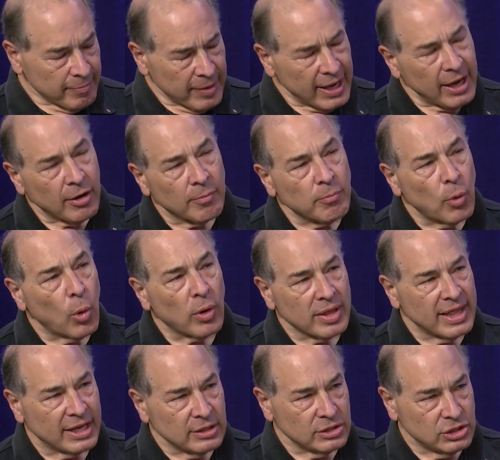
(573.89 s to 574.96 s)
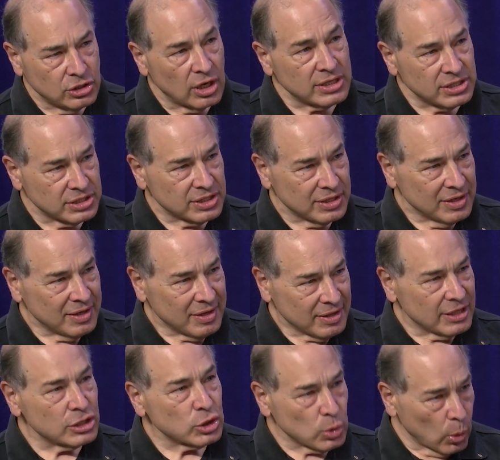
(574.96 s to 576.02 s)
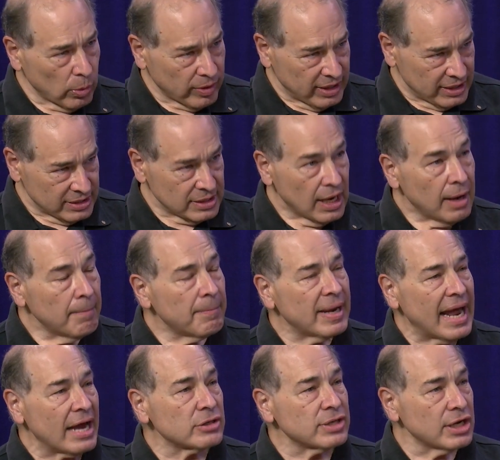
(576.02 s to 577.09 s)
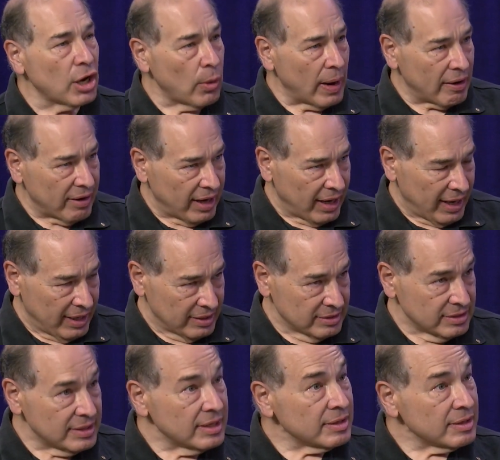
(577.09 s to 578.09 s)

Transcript: hear more than just the stories, but actually go out and